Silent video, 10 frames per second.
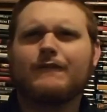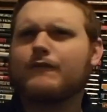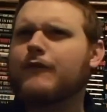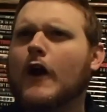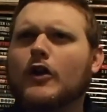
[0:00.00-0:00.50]

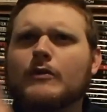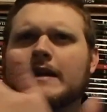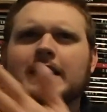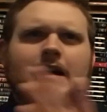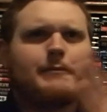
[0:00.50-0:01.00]
following
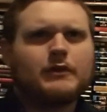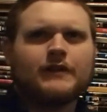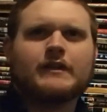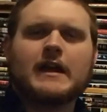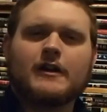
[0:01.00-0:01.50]
a couple
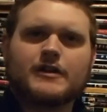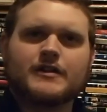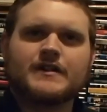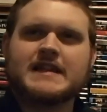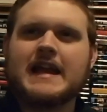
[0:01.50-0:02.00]
of
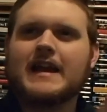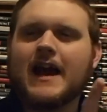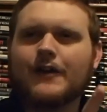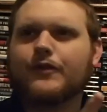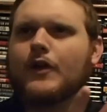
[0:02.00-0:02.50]
characters, and
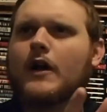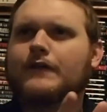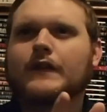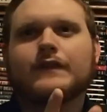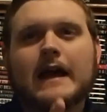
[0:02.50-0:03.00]
I thought
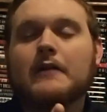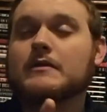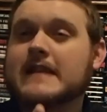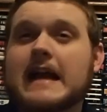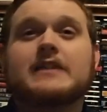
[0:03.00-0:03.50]
that that
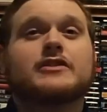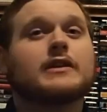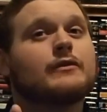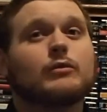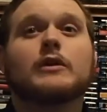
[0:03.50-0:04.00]
was
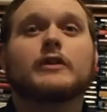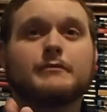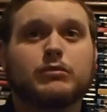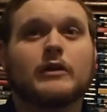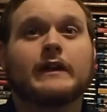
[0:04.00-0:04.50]
actually really
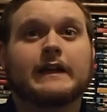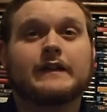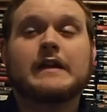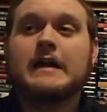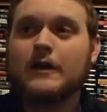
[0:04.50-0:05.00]
brilliant.
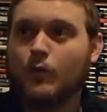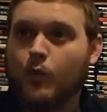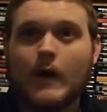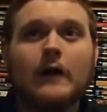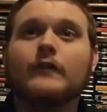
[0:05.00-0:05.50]

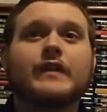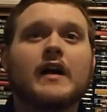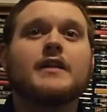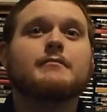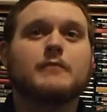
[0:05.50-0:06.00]
Well done